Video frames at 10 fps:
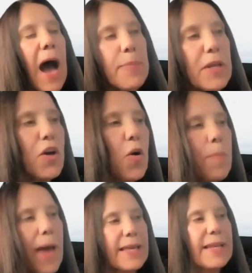I'm going to go
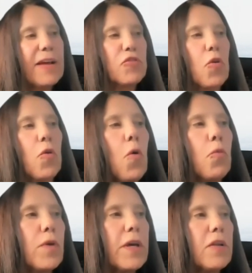back and ask a
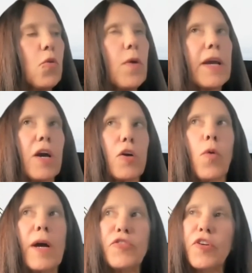real quick
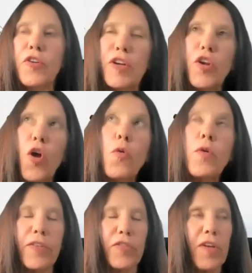question, or a
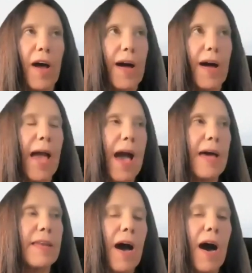notice I
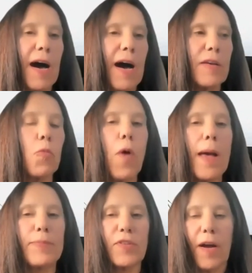had on
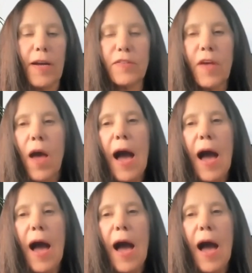websites.